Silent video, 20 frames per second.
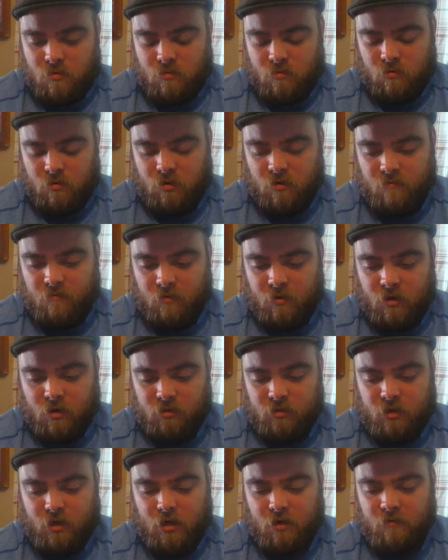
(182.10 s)
one of them
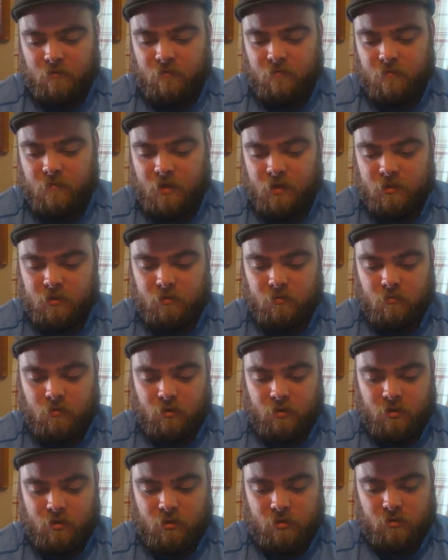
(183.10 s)
got tired of messing
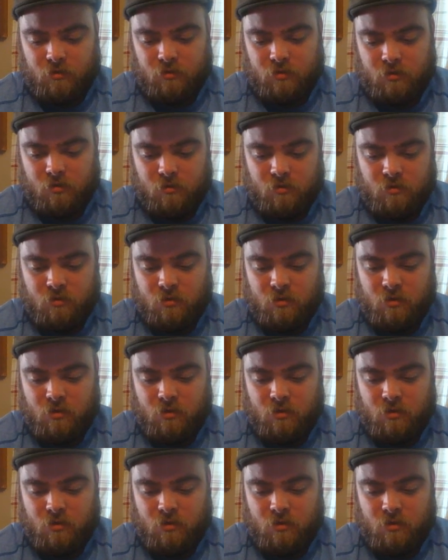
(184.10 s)
with it, so